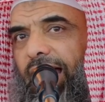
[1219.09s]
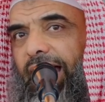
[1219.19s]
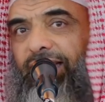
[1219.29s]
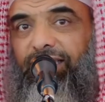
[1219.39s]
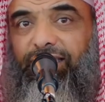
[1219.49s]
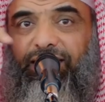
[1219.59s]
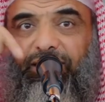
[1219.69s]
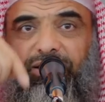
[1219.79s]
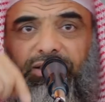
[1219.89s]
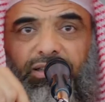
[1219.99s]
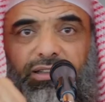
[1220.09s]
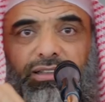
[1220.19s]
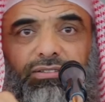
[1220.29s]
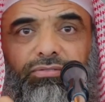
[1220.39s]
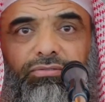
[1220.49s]
And the
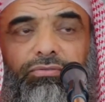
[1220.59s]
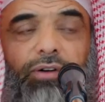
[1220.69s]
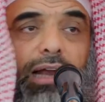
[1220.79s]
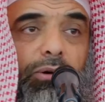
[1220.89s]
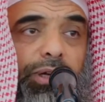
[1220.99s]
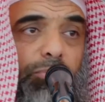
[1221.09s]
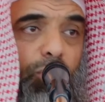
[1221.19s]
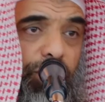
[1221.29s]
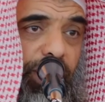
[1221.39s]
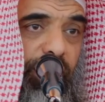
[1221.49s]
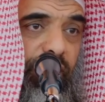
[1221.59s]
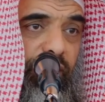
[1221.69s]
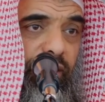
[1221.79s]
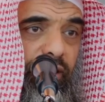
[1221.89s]
following morning,